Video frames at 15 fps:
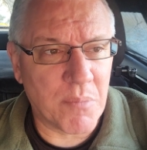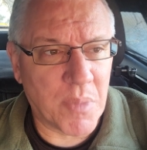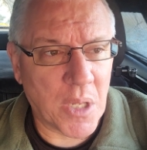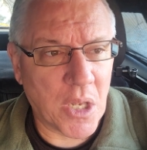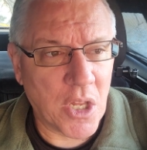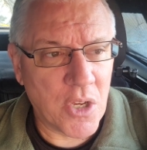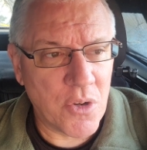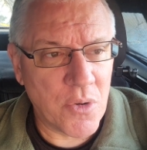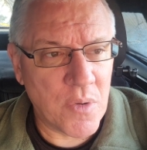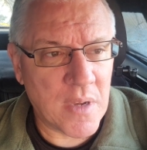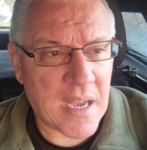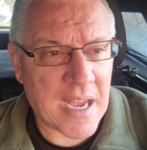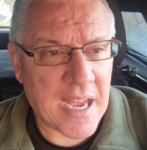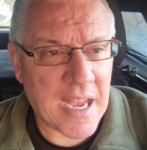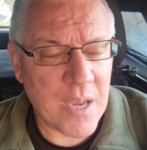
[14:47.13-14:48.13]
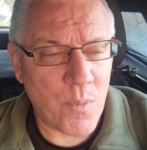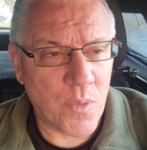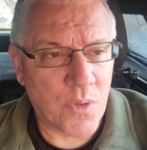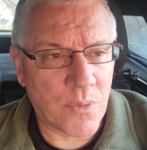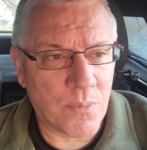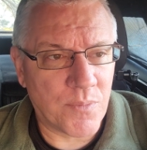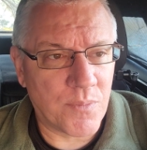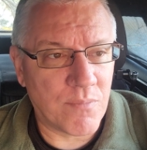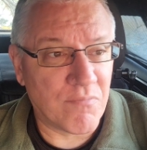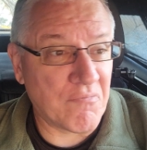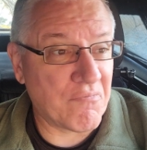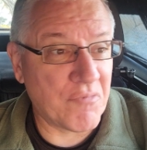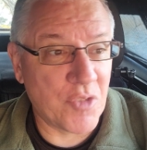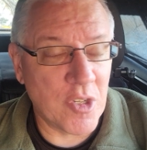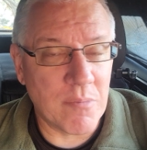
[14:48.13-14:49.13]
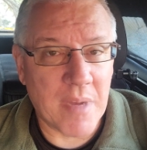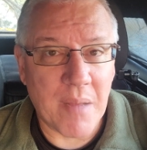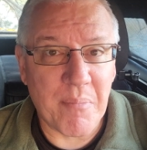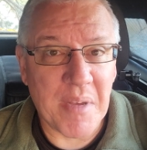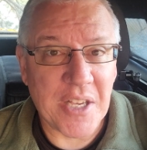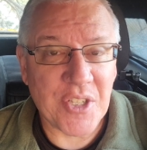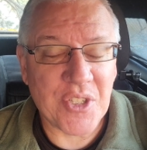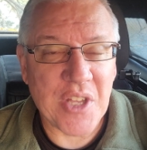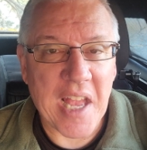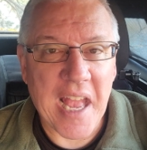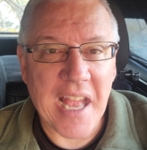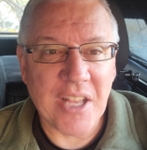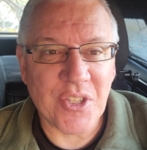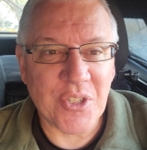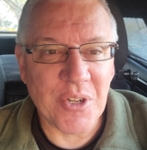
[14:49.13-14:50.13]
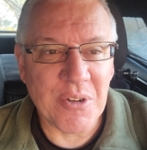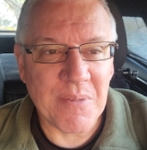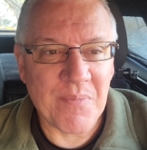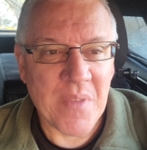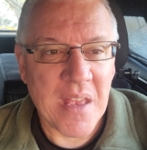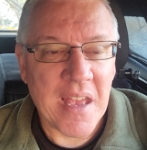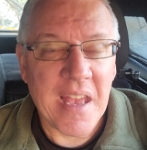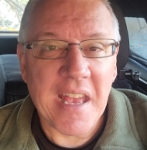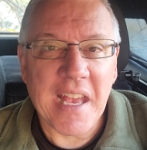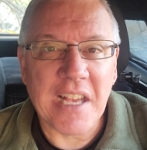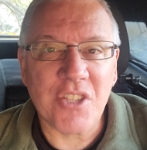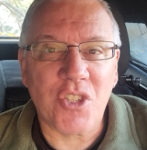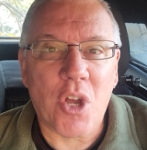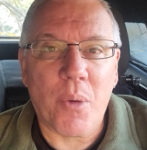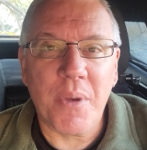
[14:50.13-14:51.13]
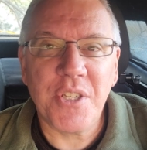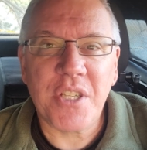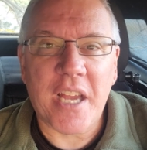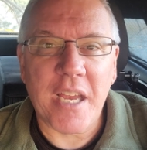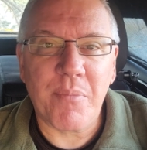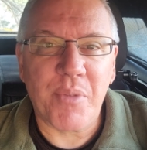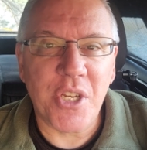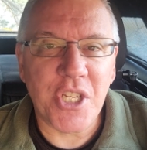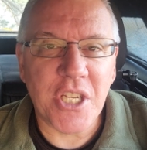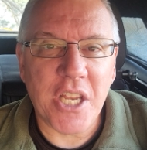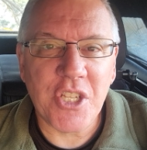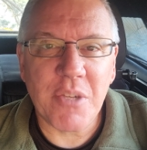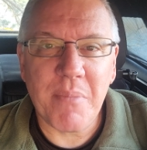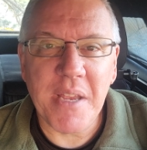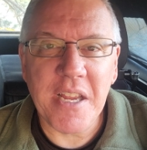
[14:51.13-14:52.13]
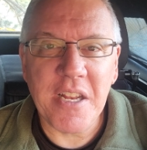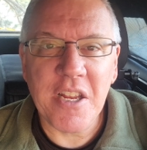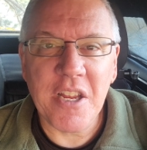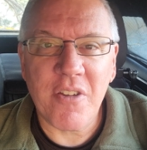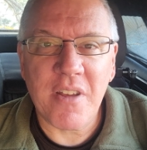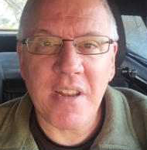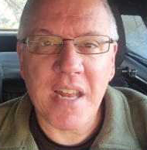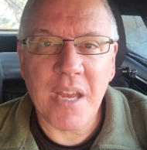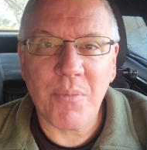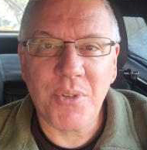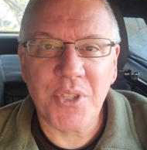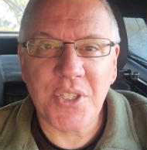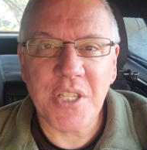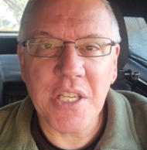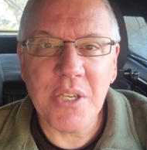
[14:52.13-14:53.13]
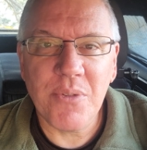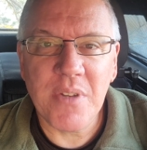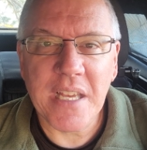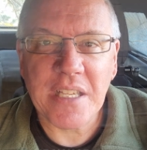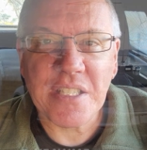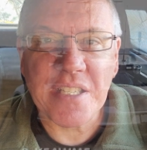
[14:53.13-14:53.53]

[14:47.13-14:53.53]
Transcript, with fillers: below. I will do my best to answer. As always, I appreciate you being here, and I will see you next